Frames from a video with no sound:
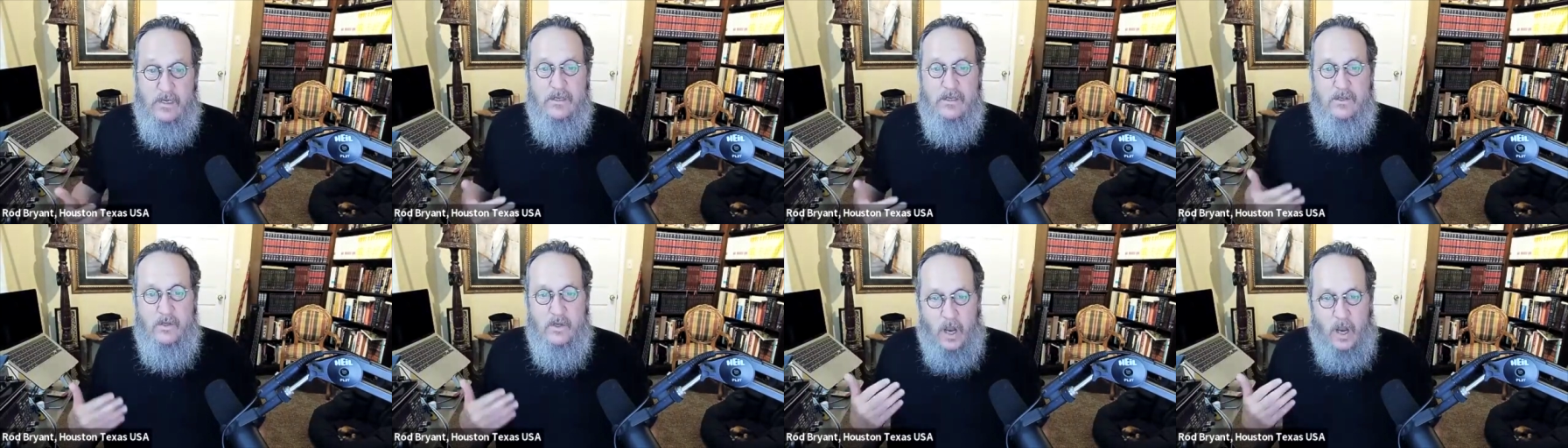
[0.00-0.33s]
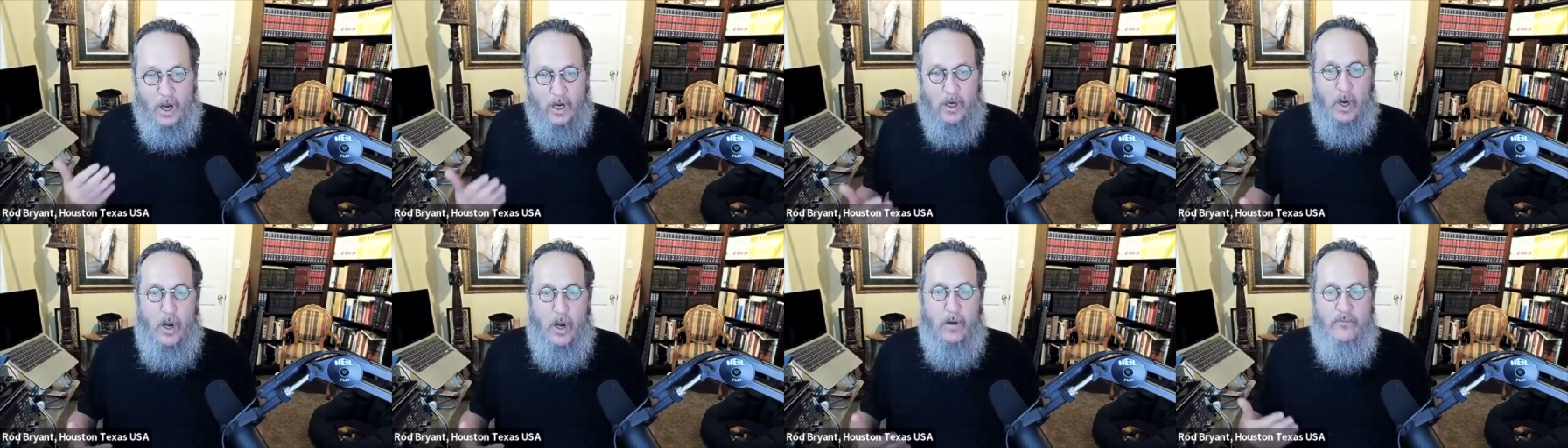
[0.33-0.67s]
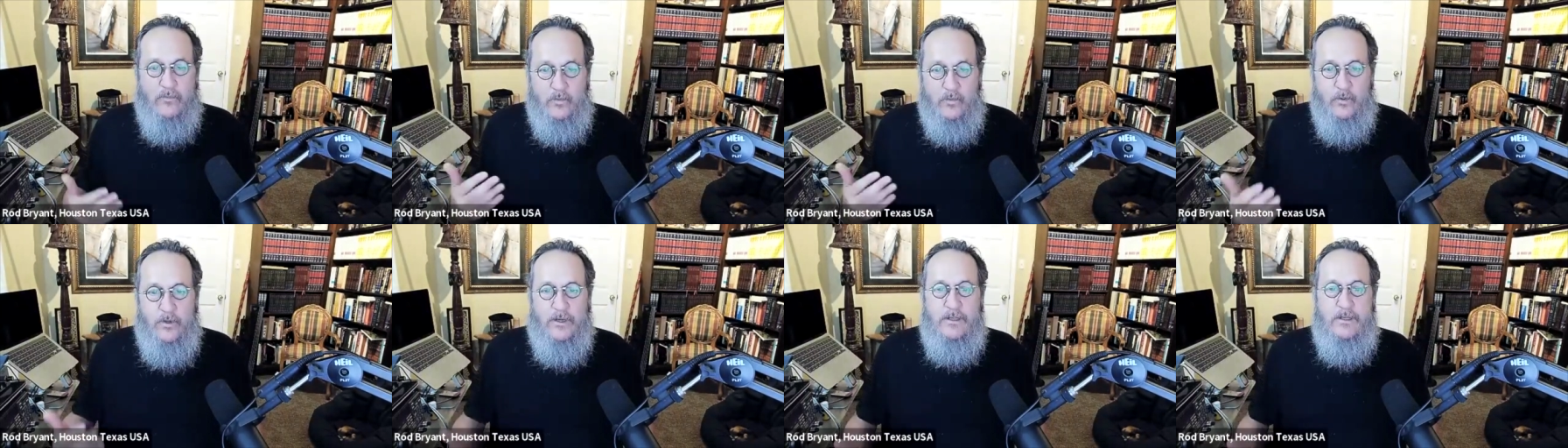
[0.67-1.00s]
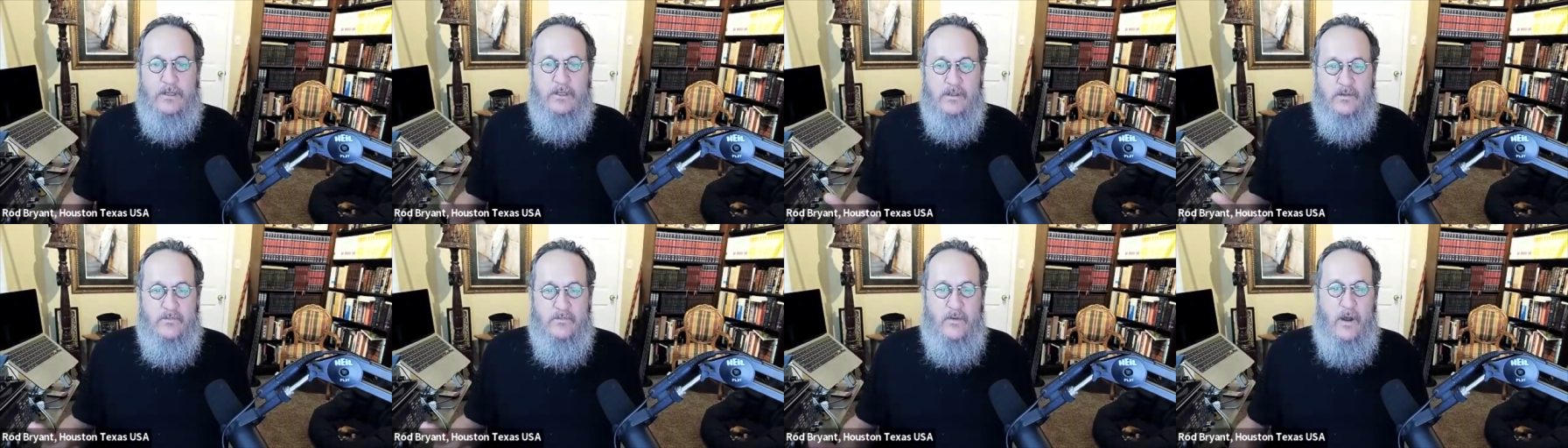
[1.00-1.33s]
Yaakov tricked
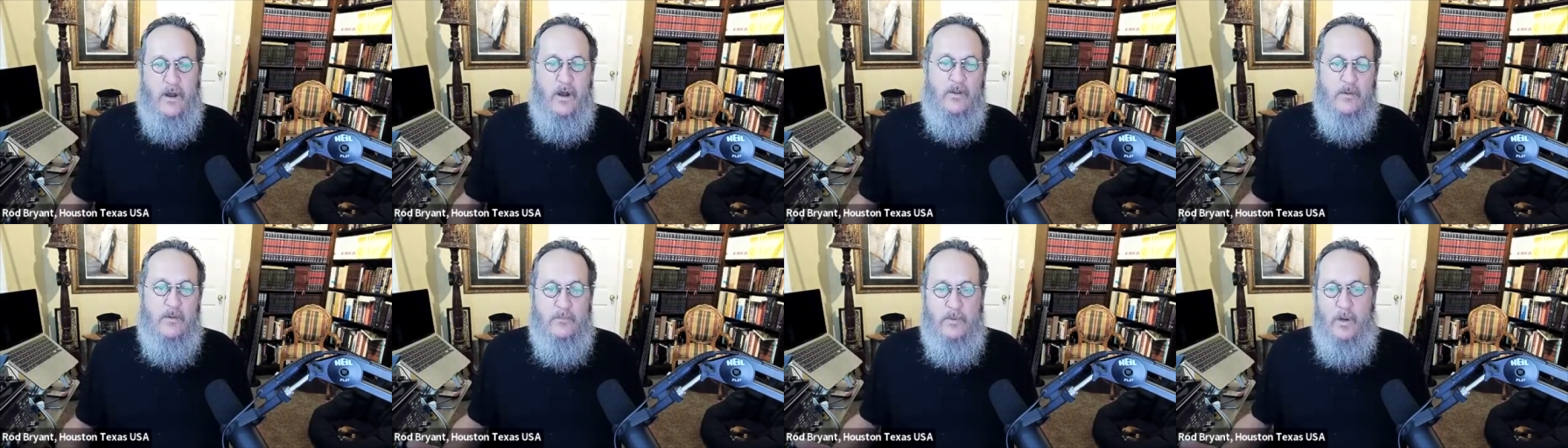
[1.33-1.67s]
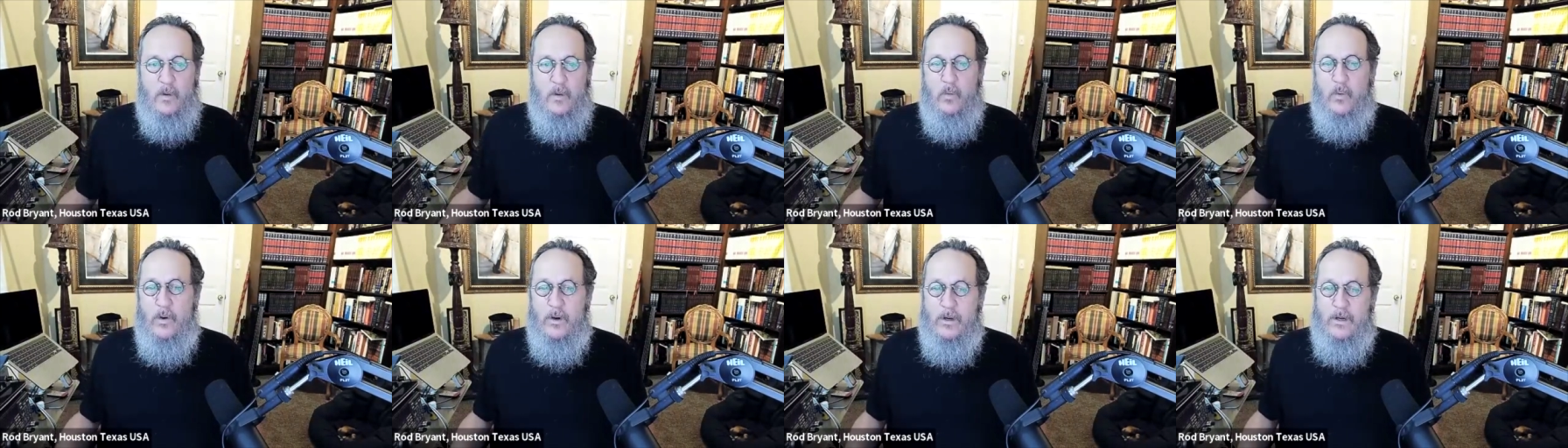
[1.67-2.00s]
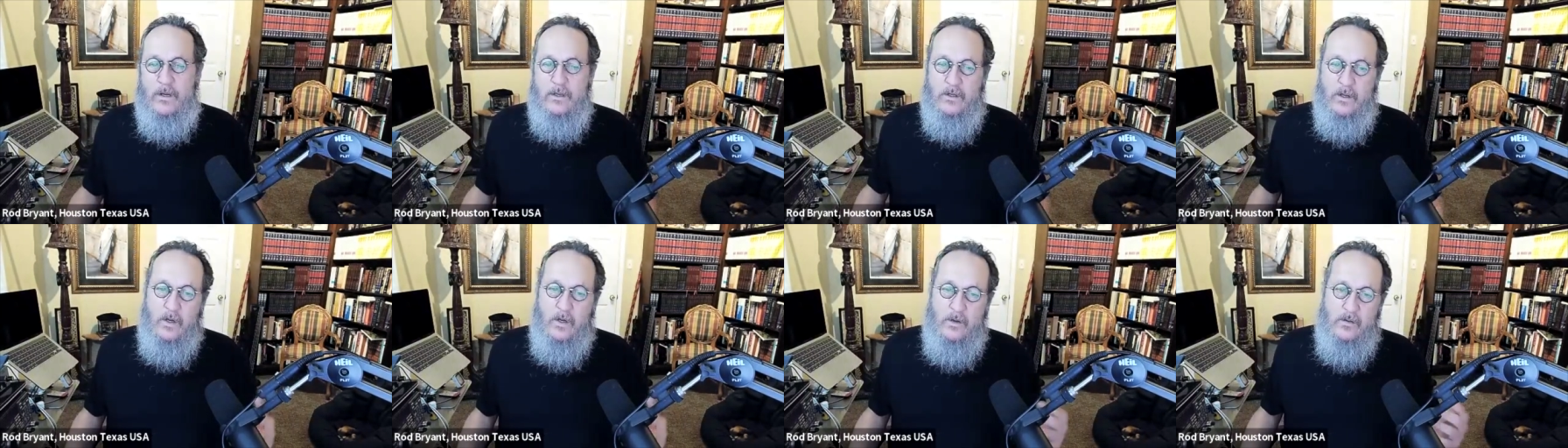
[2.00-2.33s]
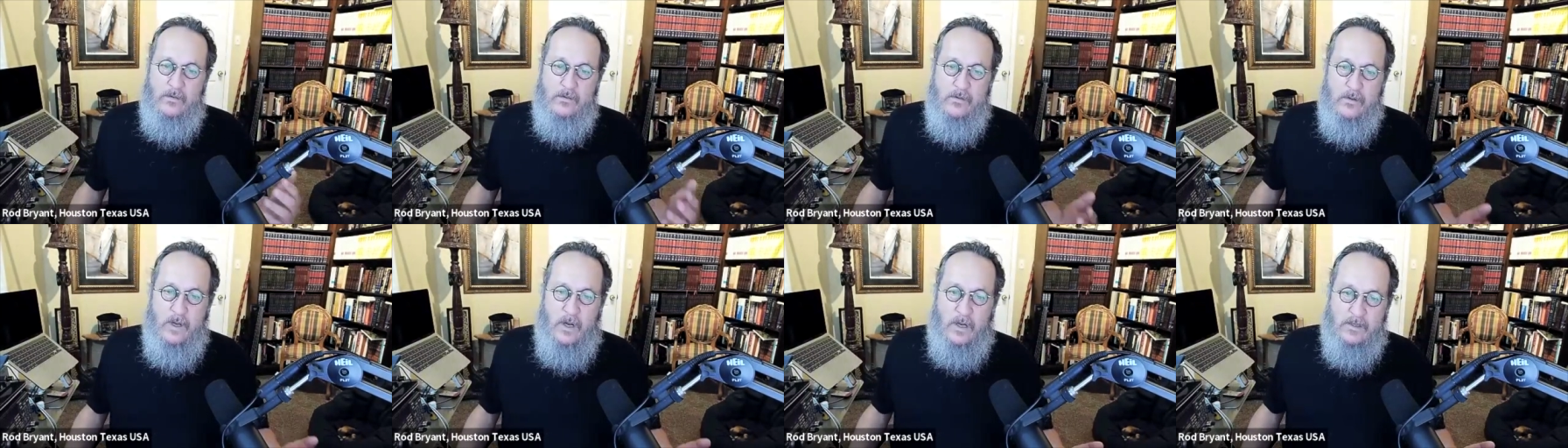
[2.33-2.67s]
his father by wearing
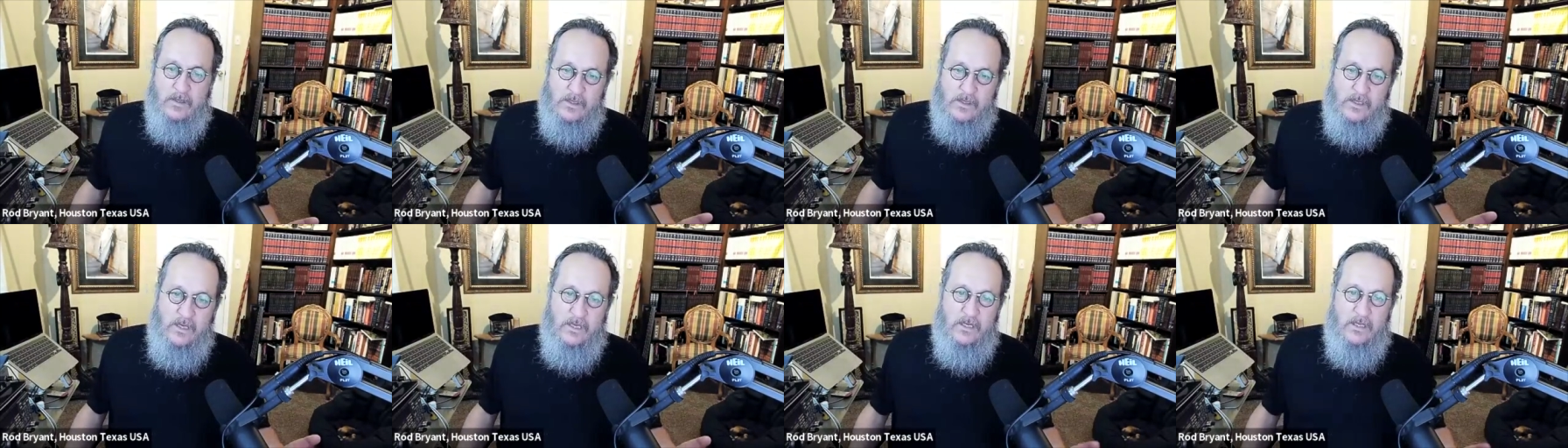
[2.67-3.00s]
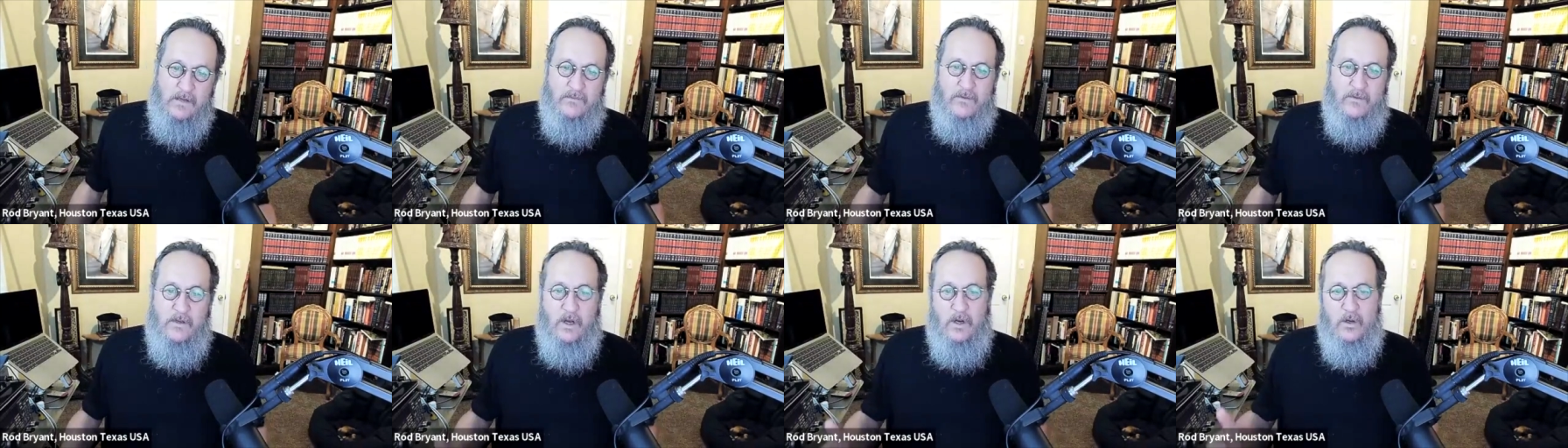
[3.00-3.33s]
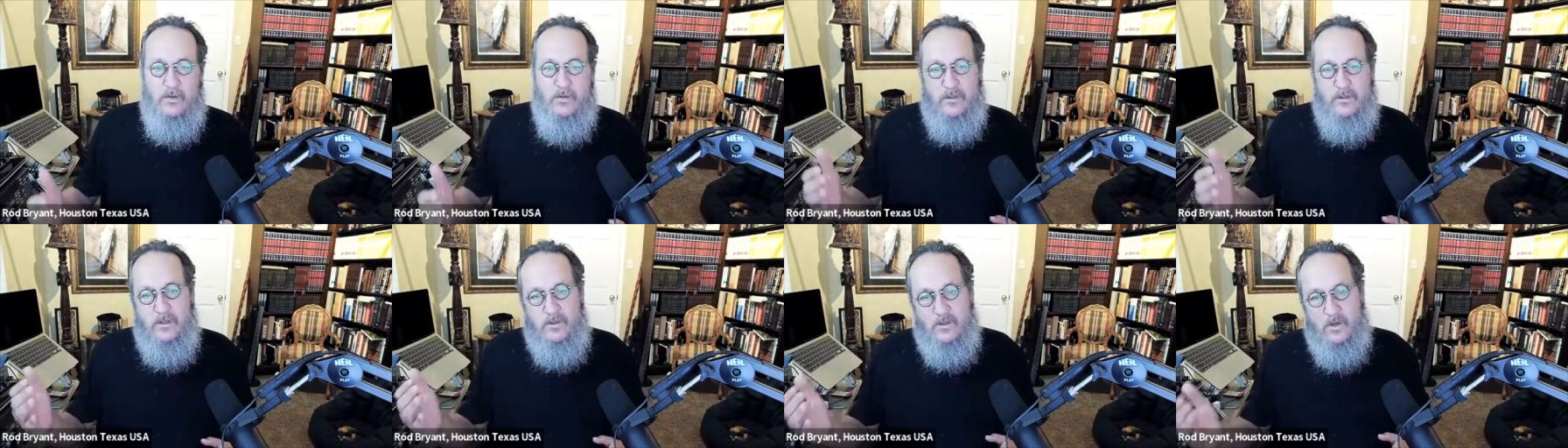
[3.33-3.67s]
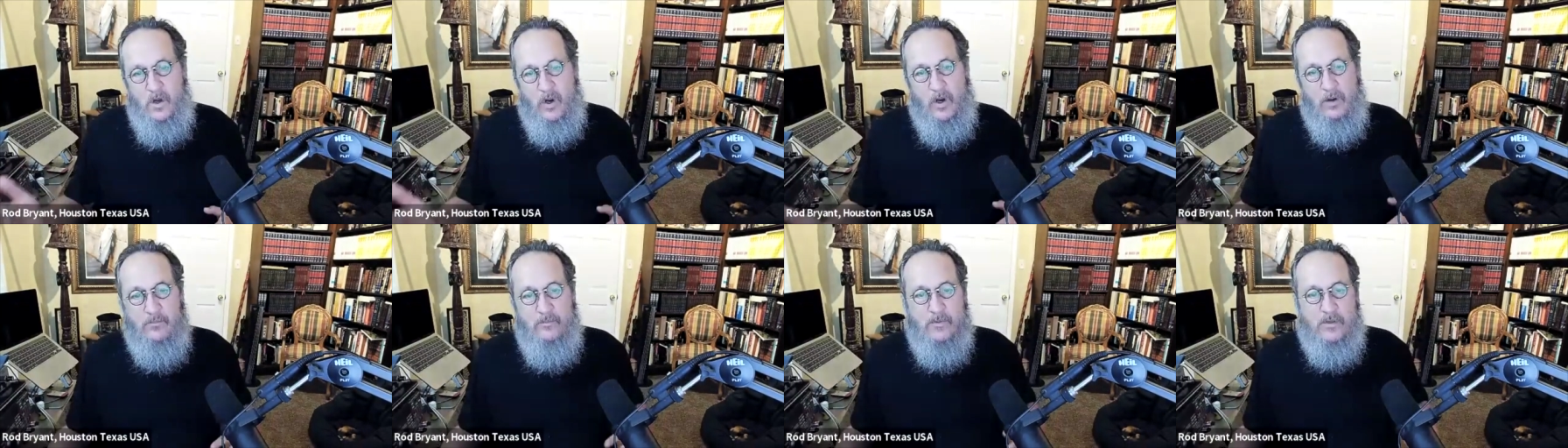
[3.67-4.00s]
goat uh, skin of goat in his
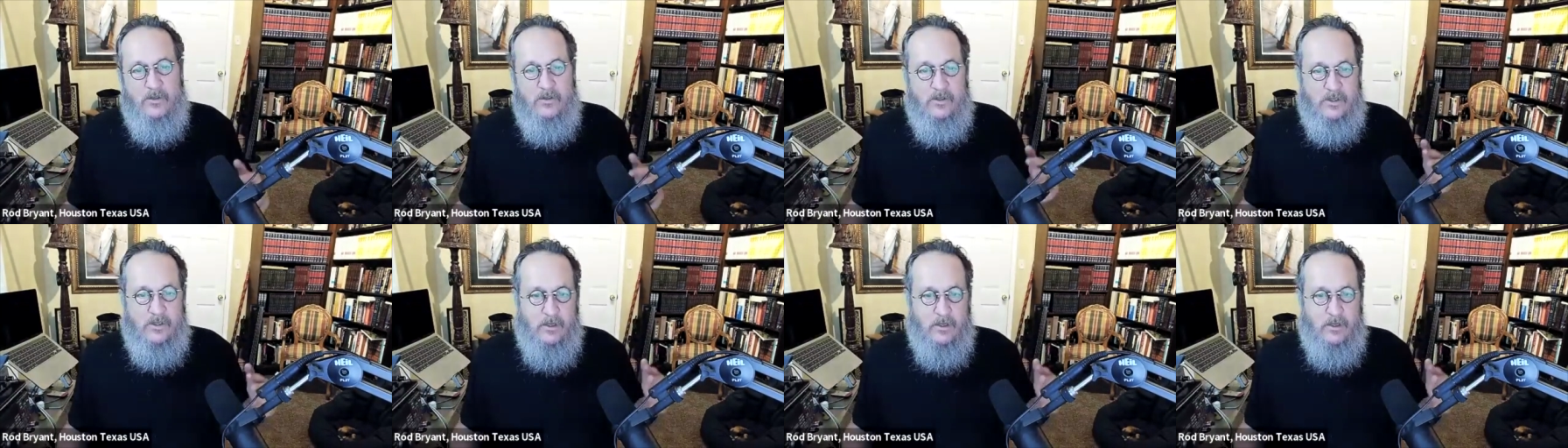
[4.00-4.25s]
arms.